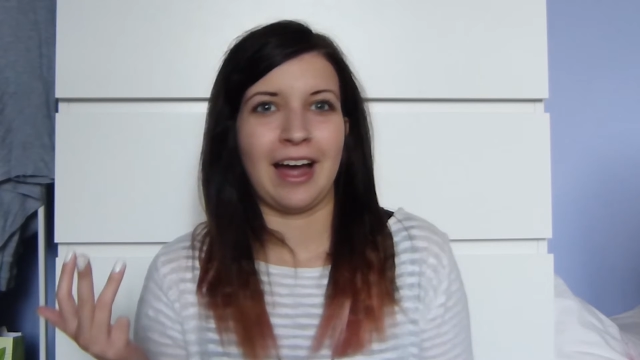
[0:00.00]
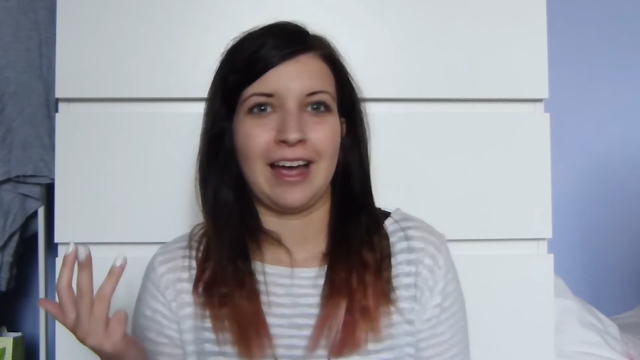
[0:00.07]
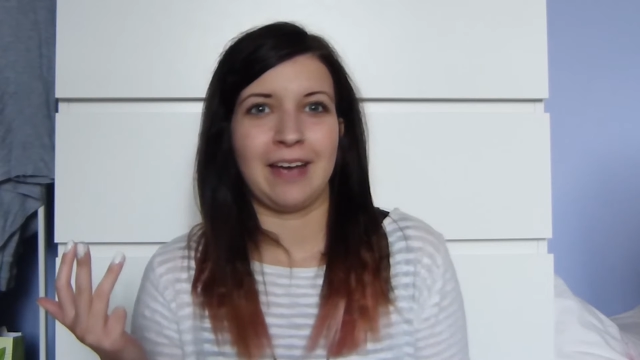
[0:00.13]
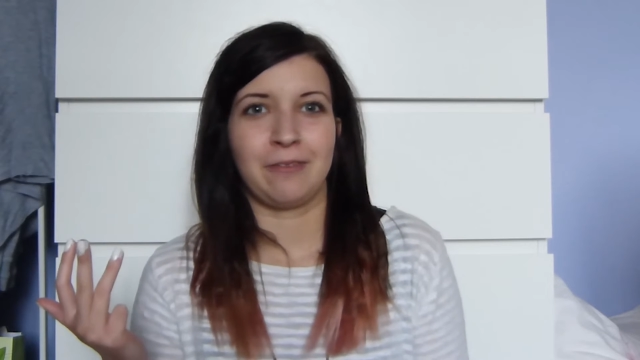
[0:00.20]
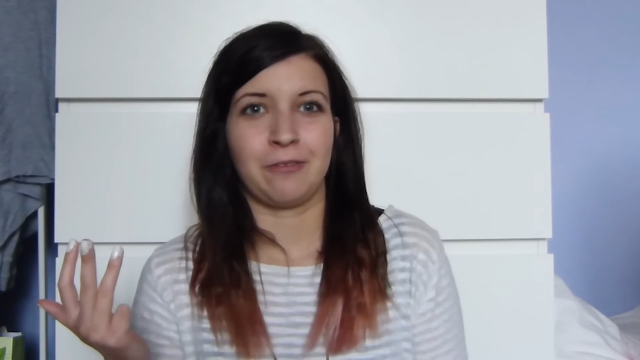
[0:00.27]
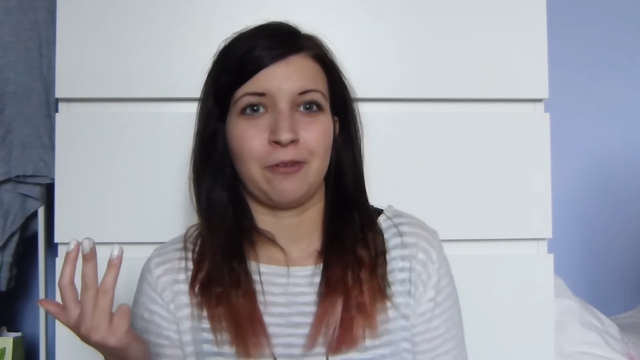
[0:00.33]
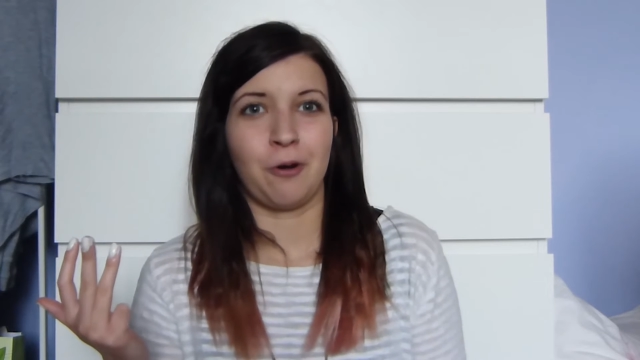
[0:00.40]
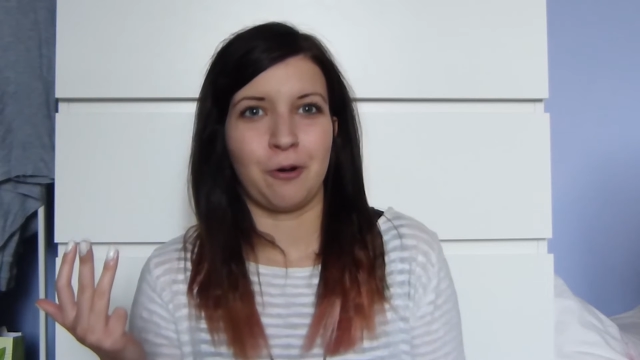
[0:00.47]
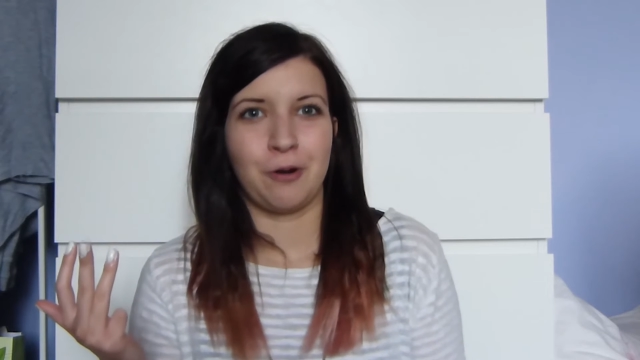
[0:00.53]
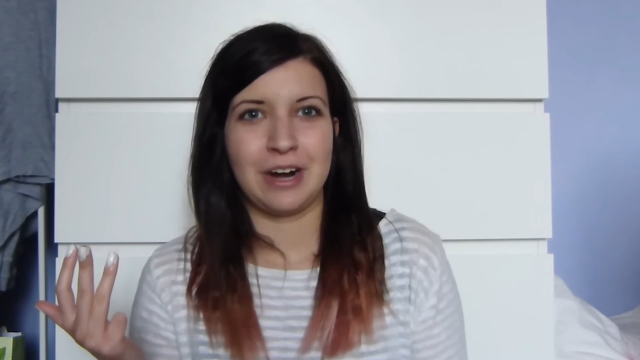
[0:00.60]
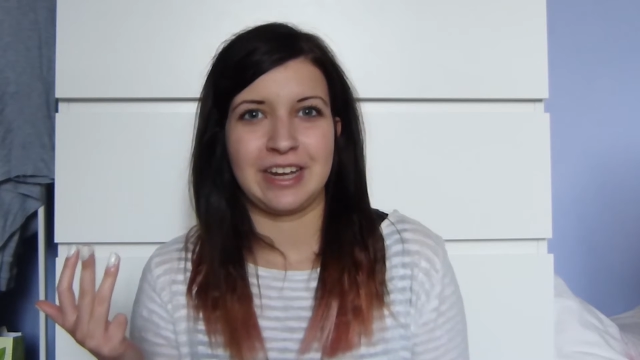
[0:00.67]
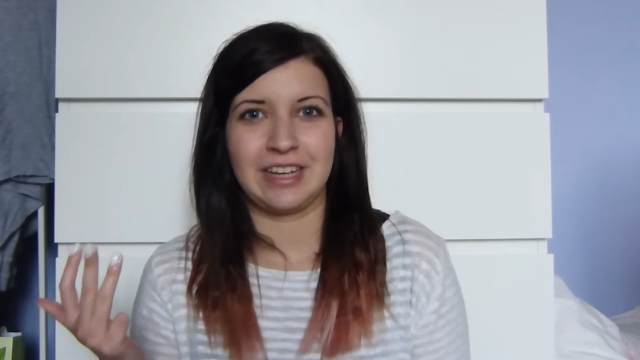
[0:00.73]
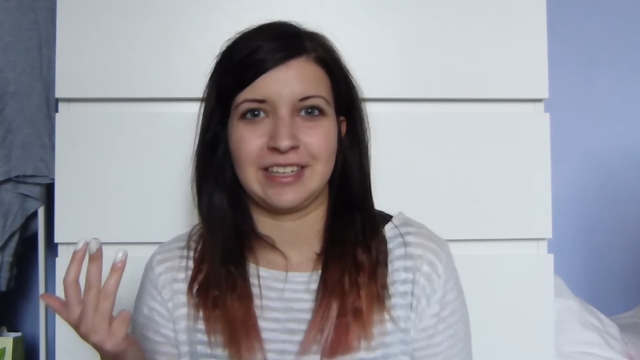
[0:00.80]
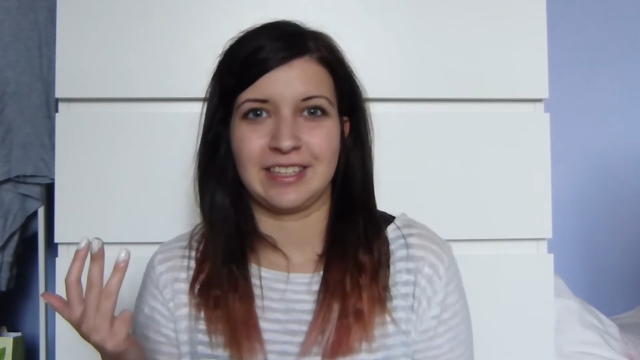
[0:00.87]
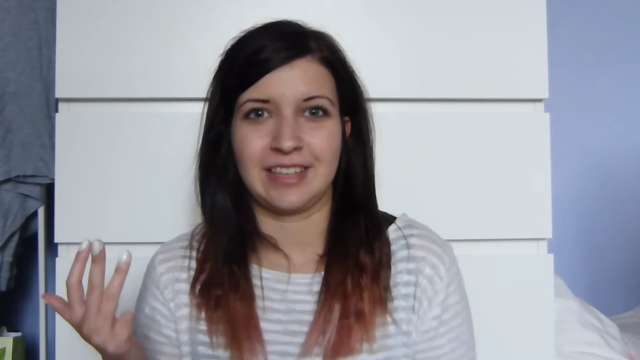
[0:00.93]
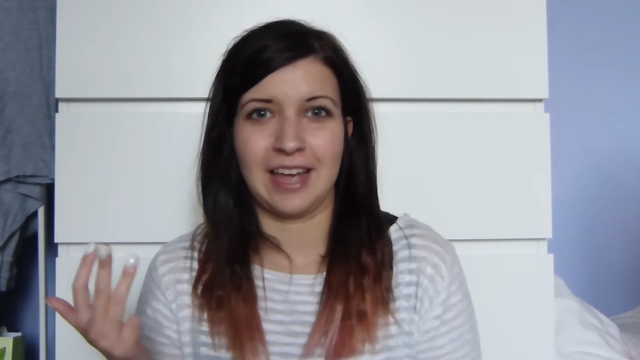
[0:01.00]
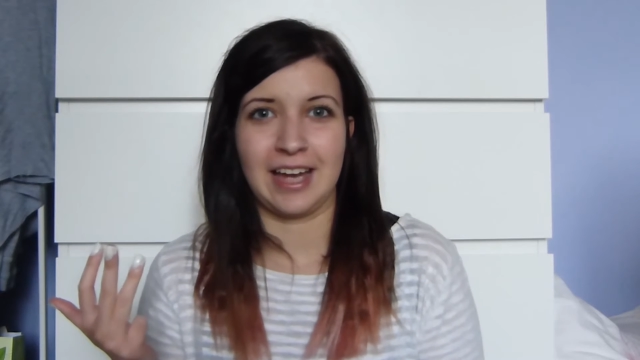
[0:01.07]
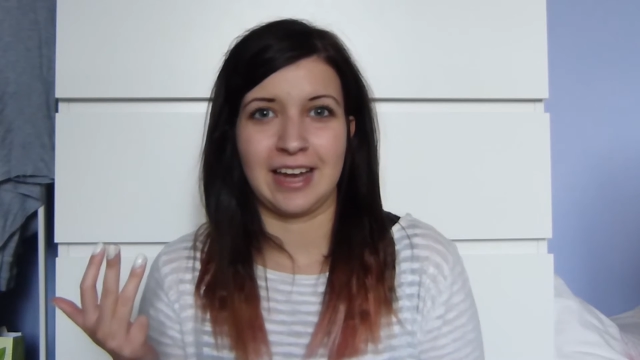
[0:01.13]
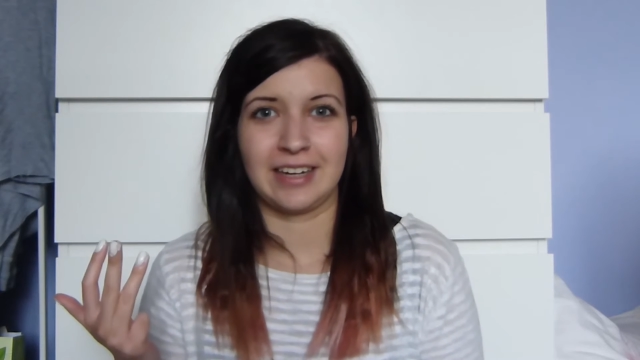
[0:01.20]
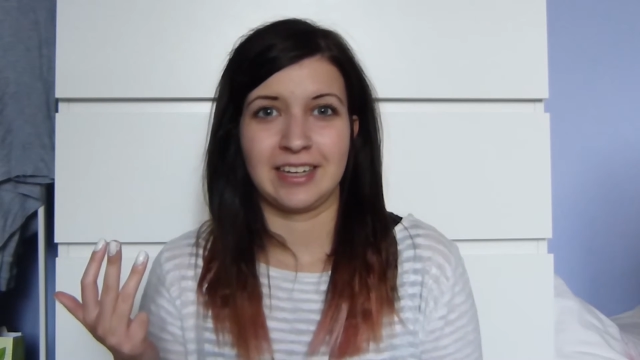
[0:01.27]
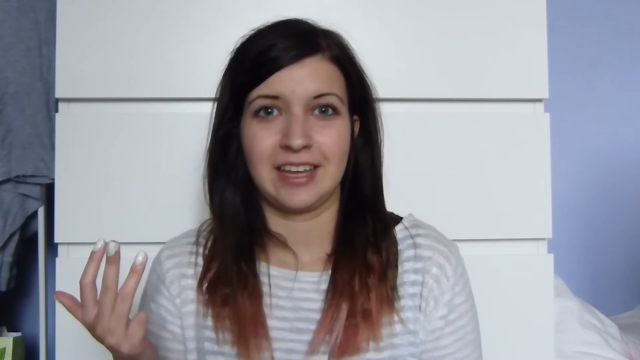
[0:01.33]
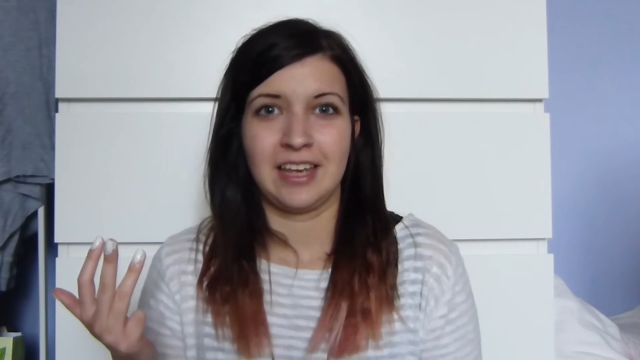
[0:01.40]
I've already
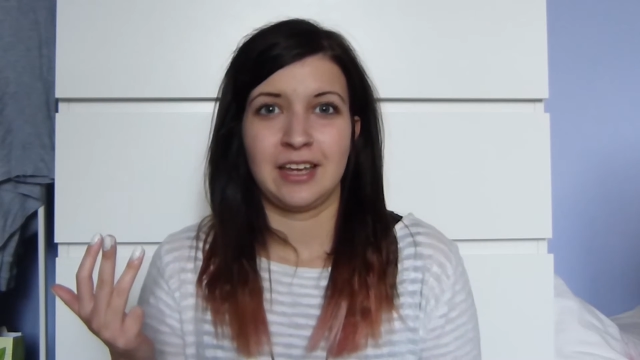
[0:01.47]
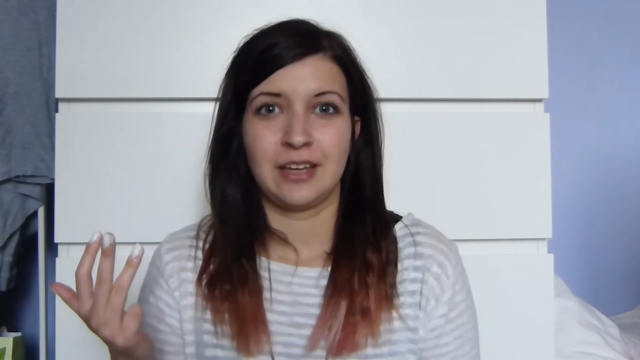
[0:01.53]
said